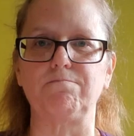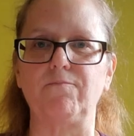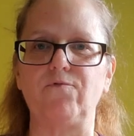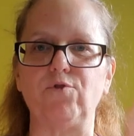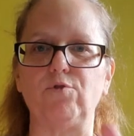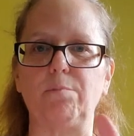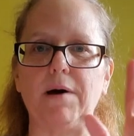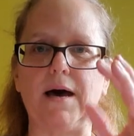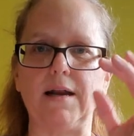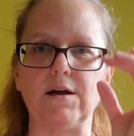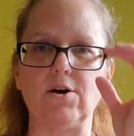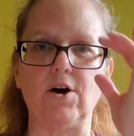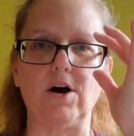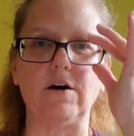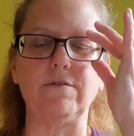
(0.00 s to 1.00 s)
full pot of
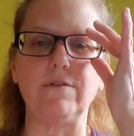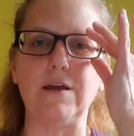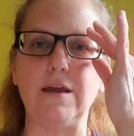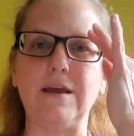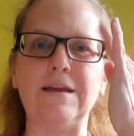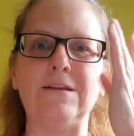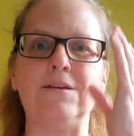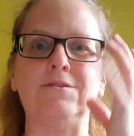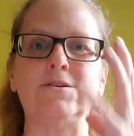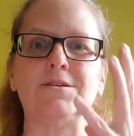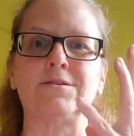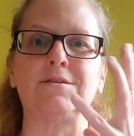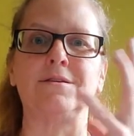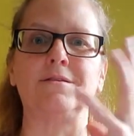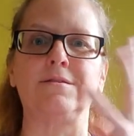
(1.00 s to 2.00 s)
coffee and you
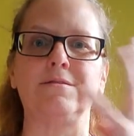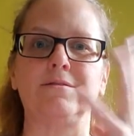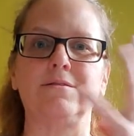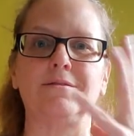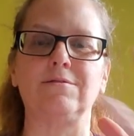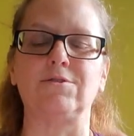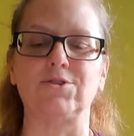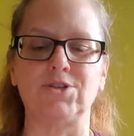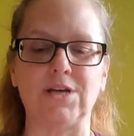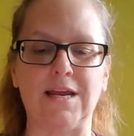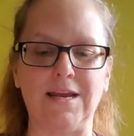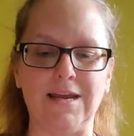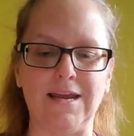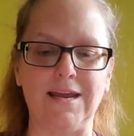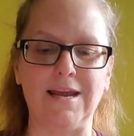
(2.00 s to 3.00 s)
just are
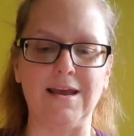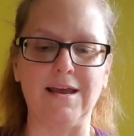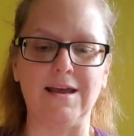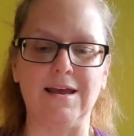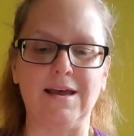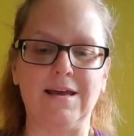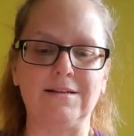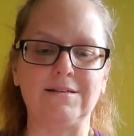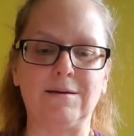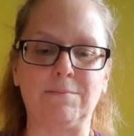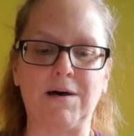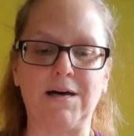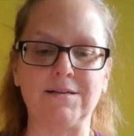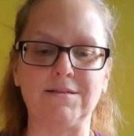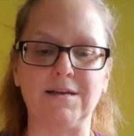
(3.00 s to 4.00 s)
shaky.
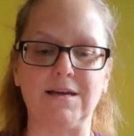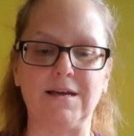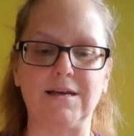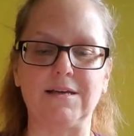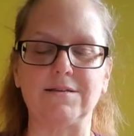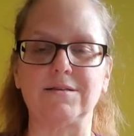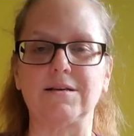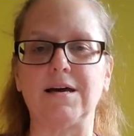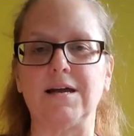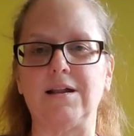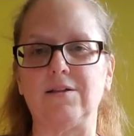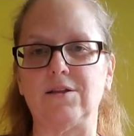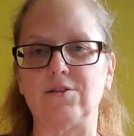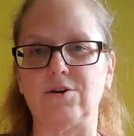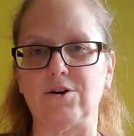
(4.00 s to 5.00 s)
Tamasic is kind of
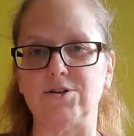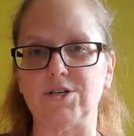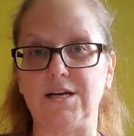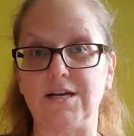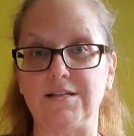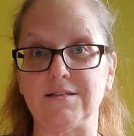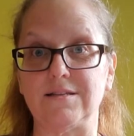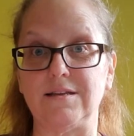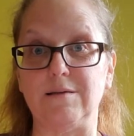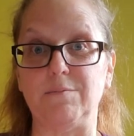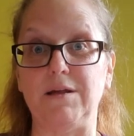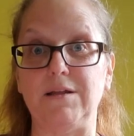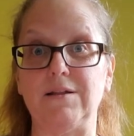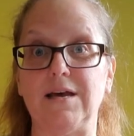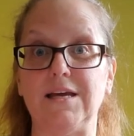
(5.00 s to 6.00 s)
lethargic and
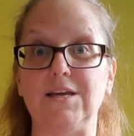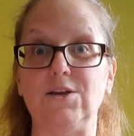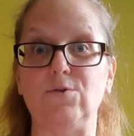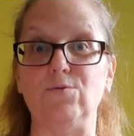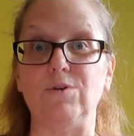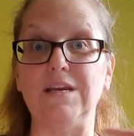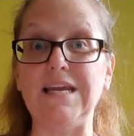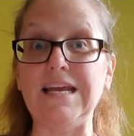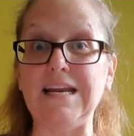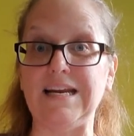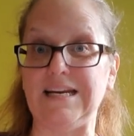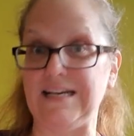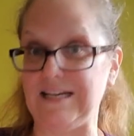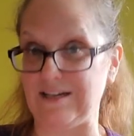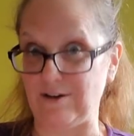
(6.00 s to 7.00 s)
sleepy, like you
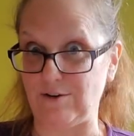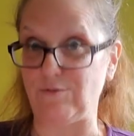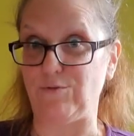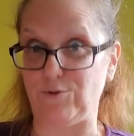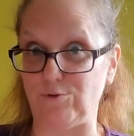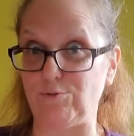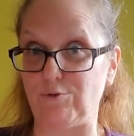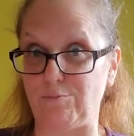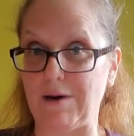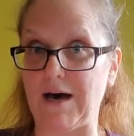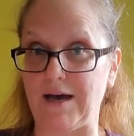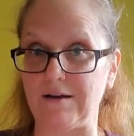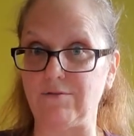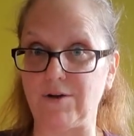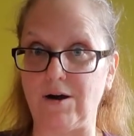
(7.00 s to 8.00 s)
need a full
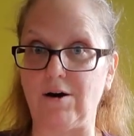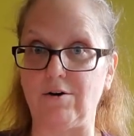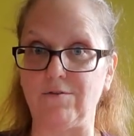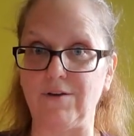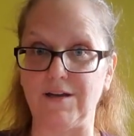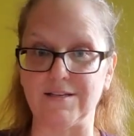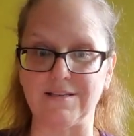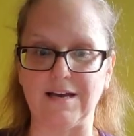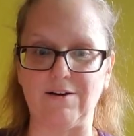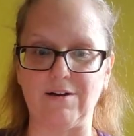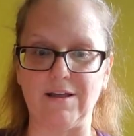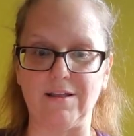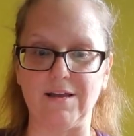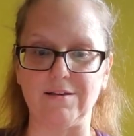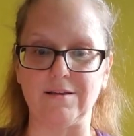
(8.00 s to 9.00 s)
pot of coffee, is how I
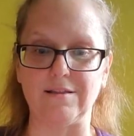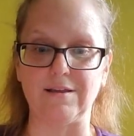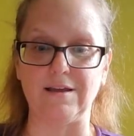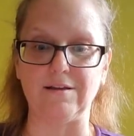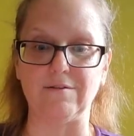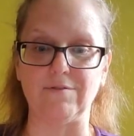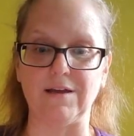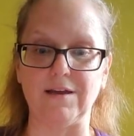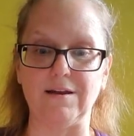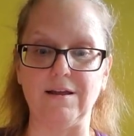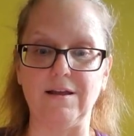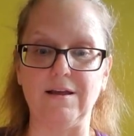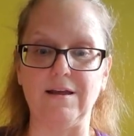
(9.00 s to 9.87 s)
like to think of it.